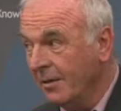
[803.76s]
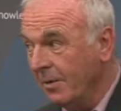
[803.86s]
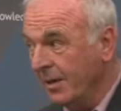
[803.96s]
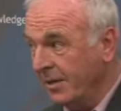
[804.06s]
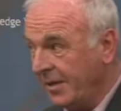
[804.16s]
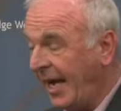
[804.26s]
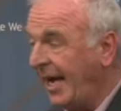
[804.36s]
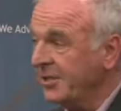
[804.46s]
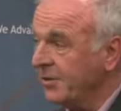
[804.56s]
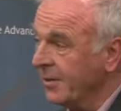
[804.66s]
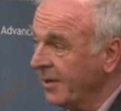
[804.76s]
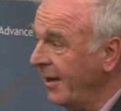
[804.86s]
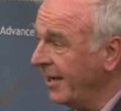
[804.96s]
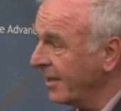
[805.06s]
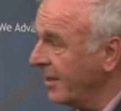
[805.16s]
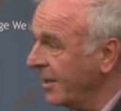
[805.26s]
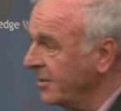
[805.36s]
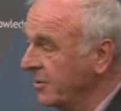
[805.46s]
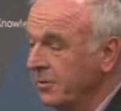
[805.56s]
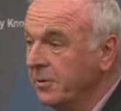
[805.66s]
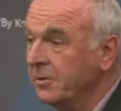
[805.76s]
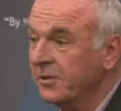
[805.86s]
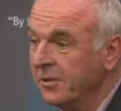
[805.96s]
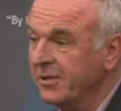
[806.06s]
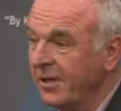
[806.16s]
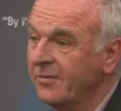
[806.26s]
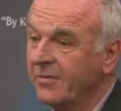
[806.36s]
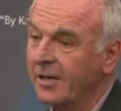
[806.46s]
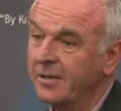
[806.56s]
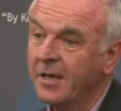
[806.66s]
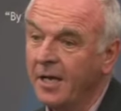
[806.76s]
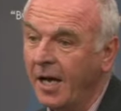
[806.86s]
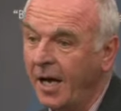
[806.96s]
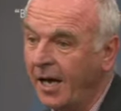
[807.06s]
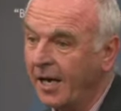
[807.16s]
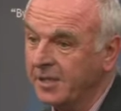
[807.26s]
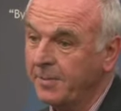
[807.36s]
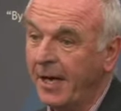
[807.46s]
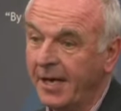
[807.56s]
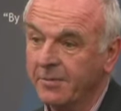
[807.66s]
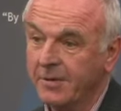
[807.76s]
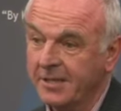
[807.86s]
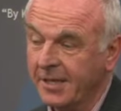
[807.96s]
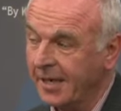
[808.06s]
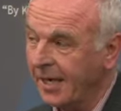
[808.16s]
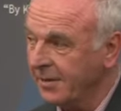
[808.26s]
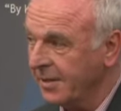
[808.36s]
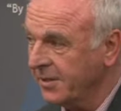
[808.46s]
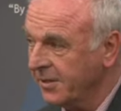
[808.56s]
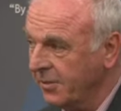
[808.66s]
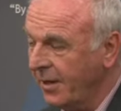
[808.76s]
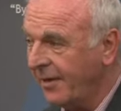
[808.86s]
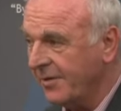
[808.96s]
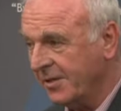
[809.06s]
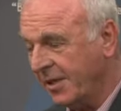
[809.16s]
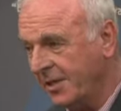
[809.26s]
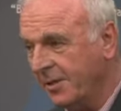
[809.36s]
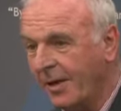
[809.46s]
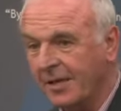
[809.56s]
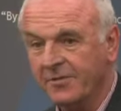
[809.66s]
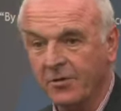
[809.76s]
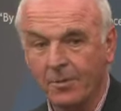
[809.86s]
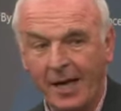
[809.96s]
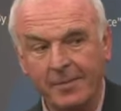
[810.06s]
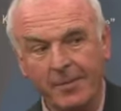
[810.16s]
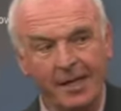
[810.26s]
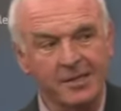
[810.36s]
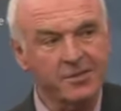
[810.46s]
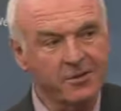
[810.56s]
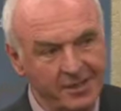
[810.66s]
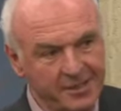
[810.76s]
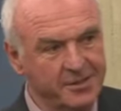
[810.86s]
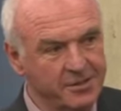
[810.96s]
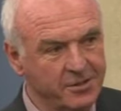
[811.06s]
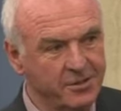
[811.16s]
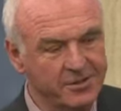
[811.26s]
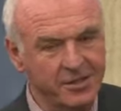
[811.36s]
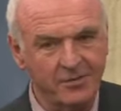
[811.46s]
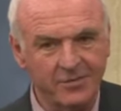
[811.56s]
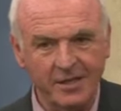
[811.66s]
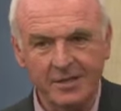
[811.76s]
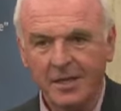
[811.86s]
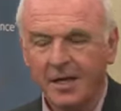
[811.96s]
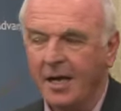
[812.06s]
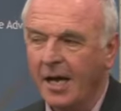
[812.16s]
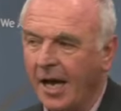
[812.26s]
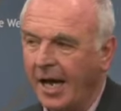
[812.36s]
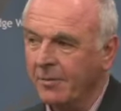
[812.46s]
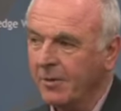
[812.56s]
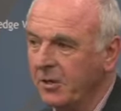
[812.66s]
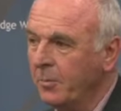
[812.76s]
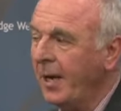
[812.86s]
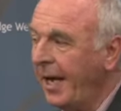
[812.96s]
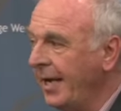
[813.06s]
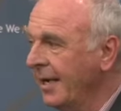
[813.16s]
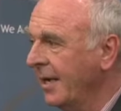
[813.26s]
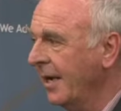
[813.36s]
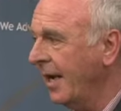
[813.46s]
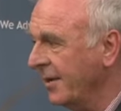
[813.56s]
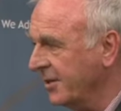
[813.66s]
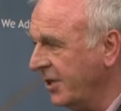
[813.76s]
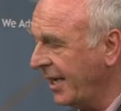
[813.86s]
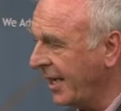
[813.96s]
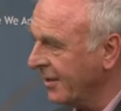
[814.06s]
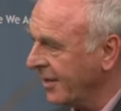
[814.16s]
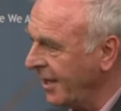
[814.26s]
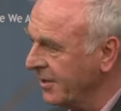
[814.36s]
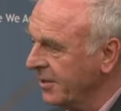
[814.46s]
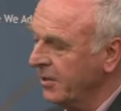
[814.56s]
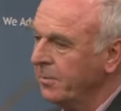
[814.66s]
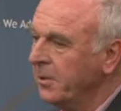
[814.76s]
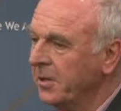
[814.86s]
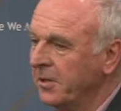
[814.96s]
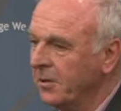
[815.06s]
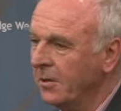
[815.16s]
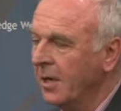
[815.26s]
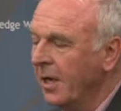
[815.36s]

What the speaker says: with cash or a credit card, you use your cell phone to pay at retail outlets. You have a certain amount of your bank balance credited to your cell phone, and when you pay at the checkout counter, you put in your